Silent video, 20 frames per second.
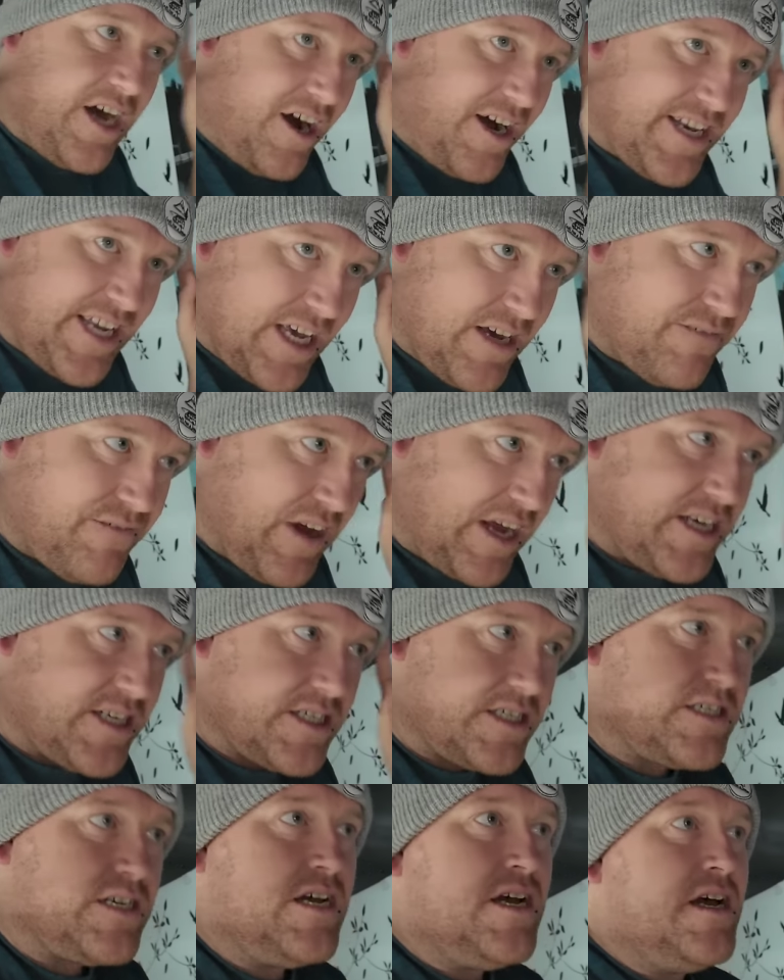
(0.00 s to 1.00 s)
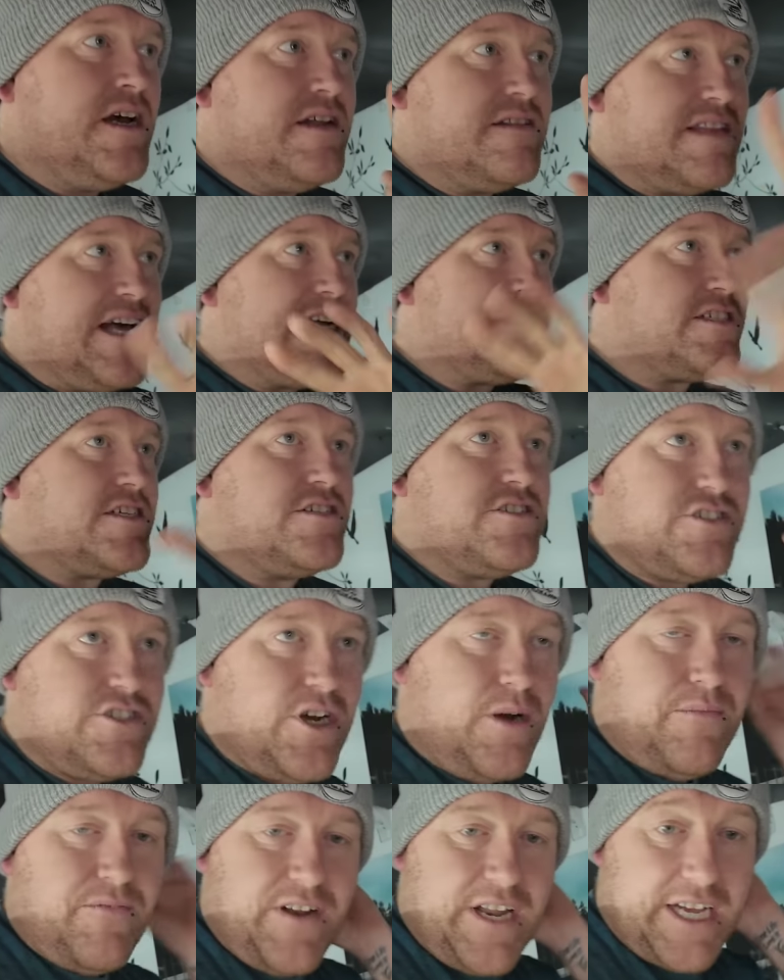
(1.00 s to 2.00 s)
the idea phases. That's a
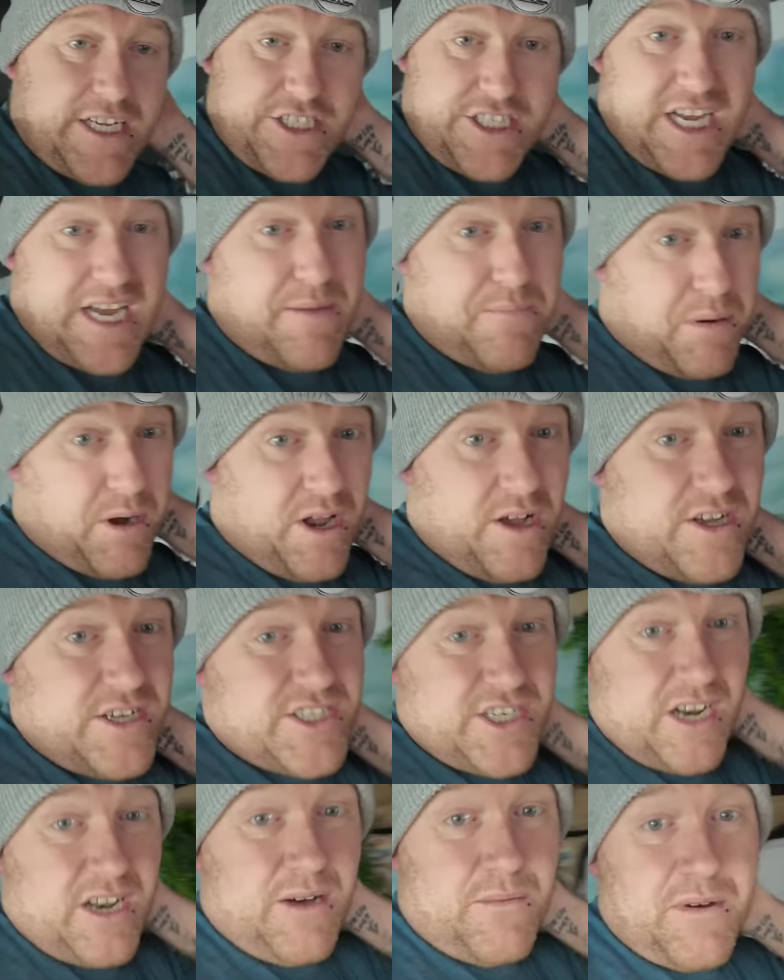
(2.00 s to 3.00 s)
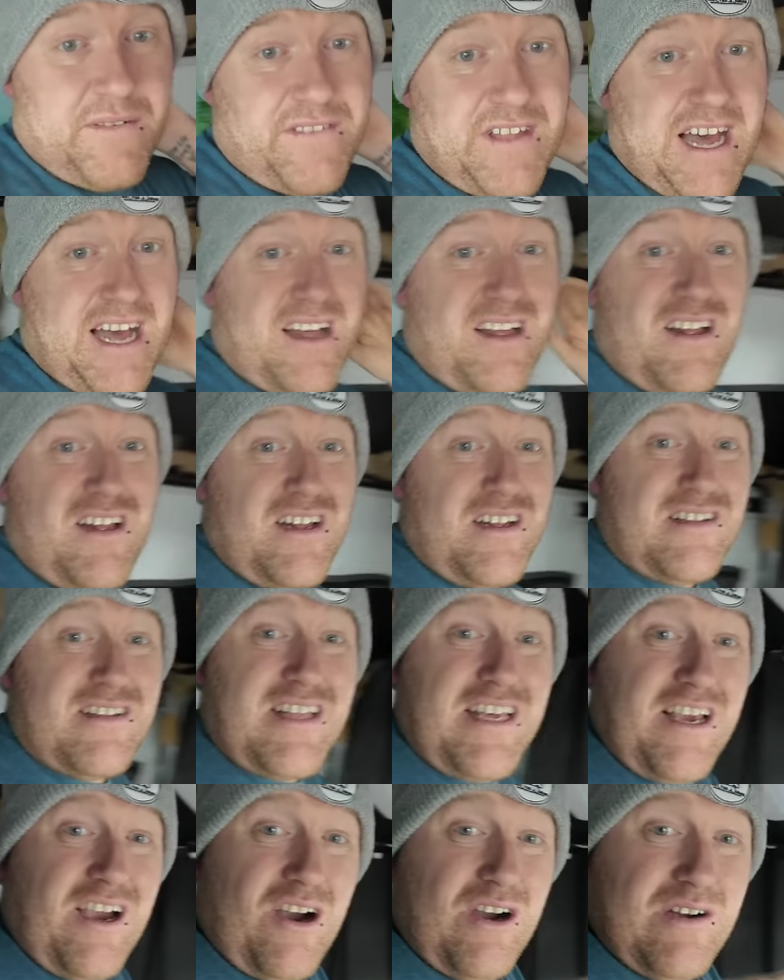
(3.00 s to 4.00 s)
job for next year. Plus, along with that,
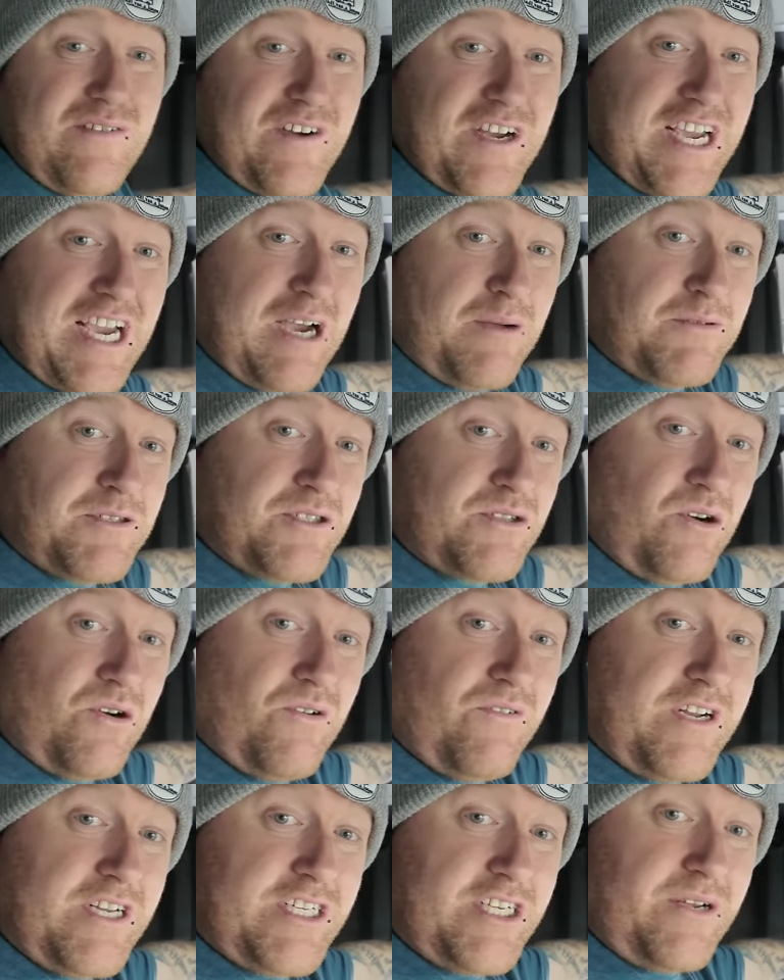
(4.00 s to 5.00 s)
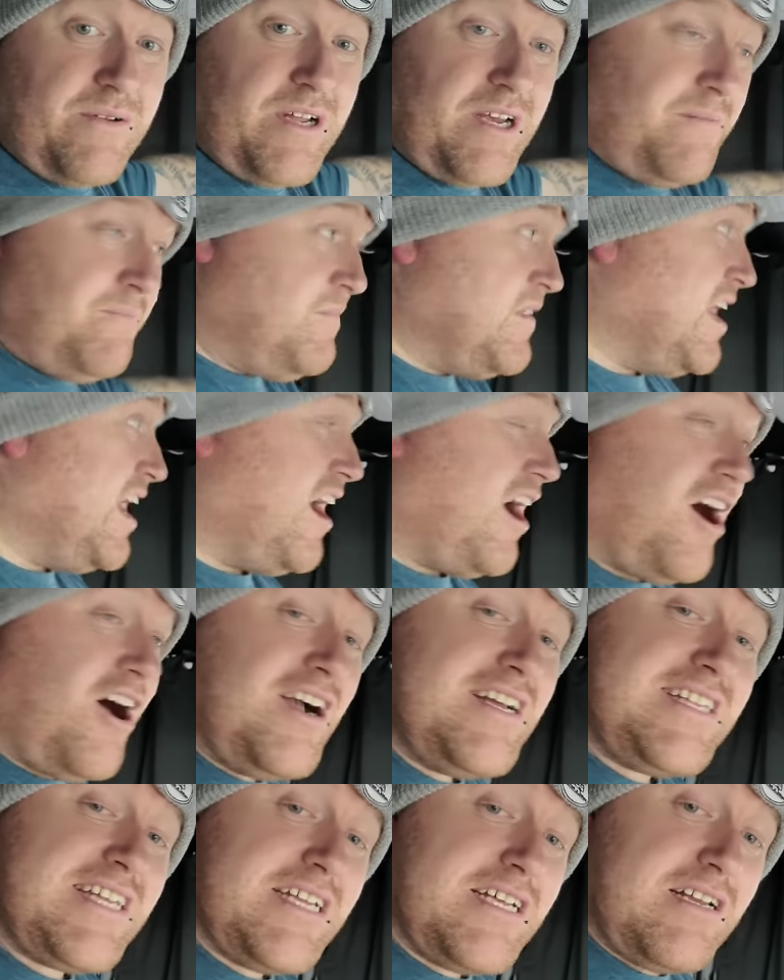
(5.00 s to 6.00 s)
the overcab storage unit.
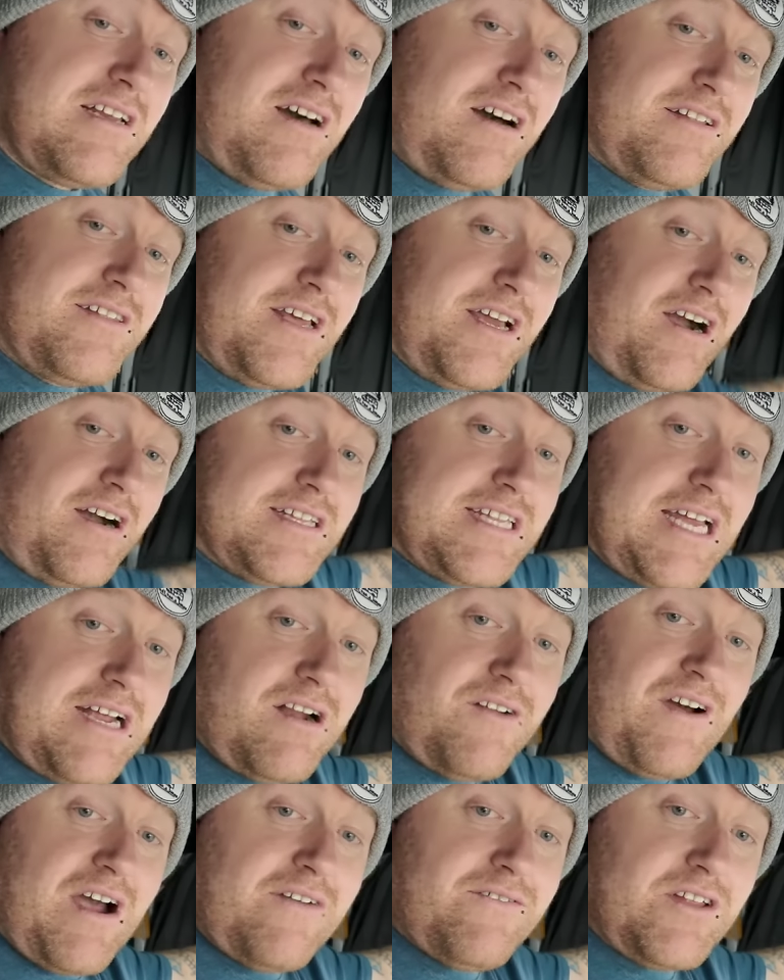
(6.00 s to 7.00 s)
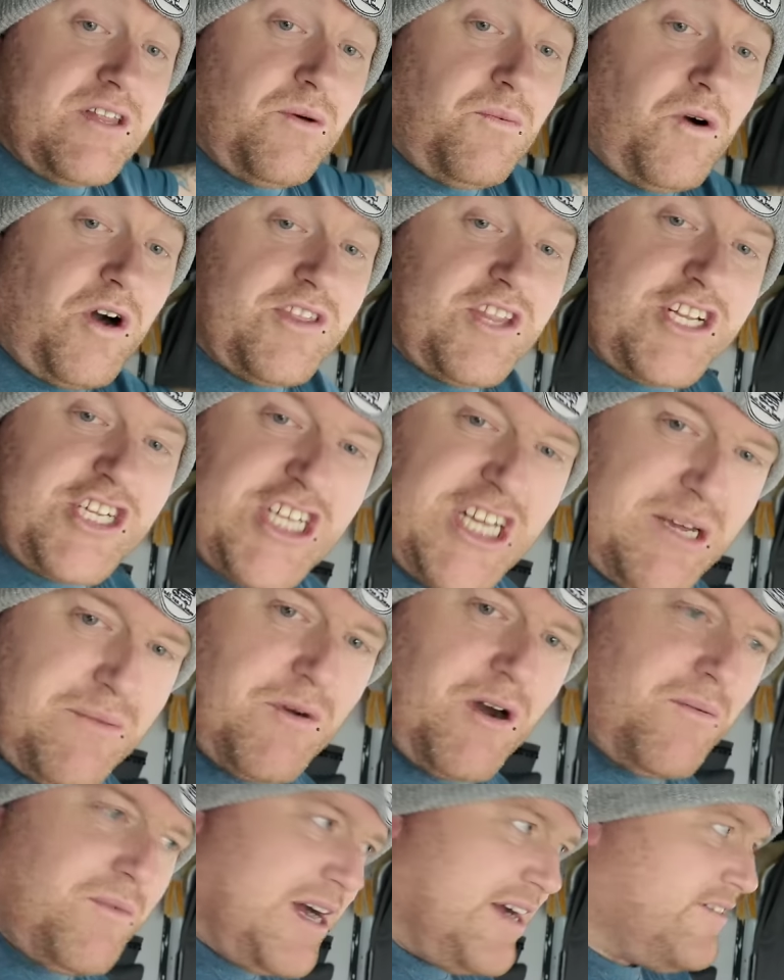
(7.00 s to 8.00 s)
I didn't like the idea of having the one, the
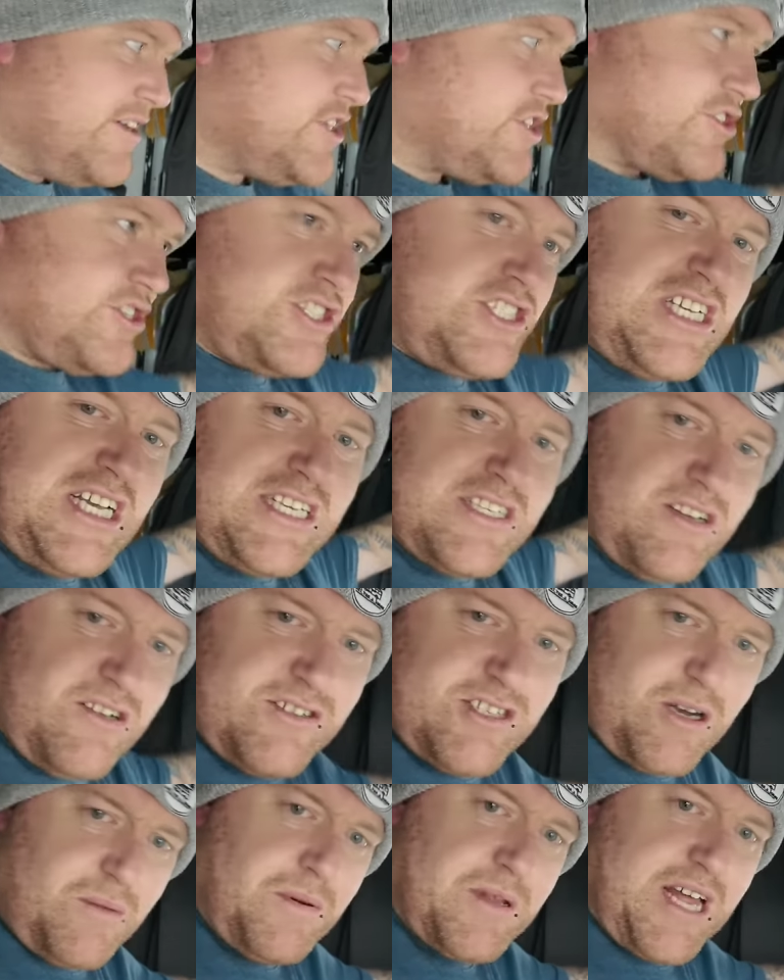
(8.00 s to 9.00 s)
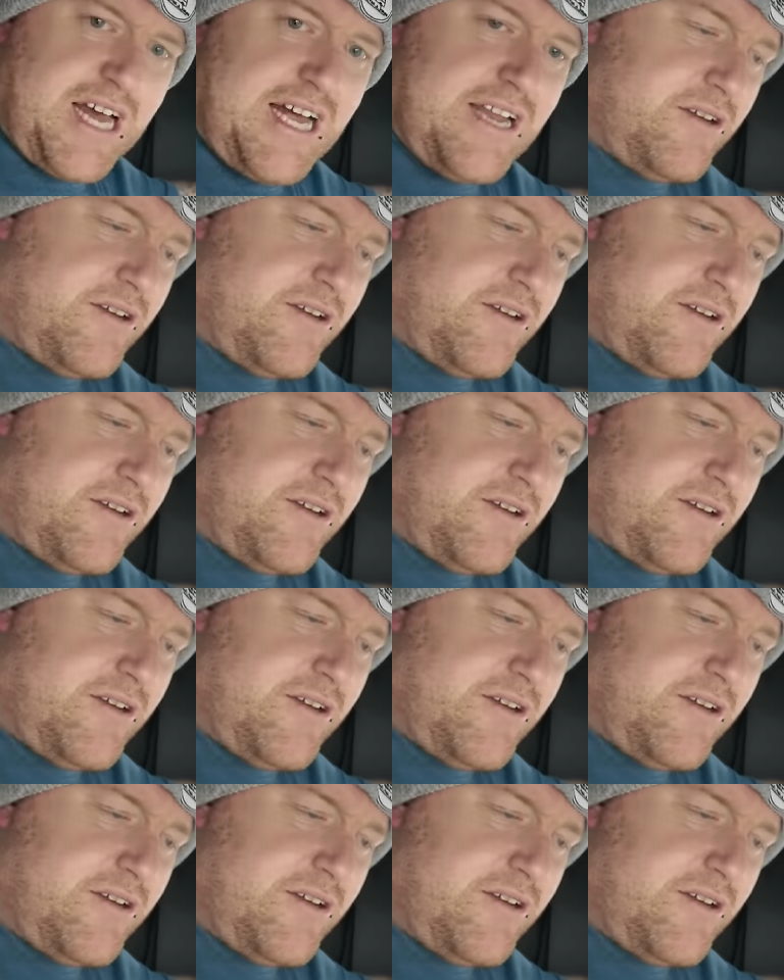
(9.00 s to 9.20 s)
cheap one, where it just sits on top of the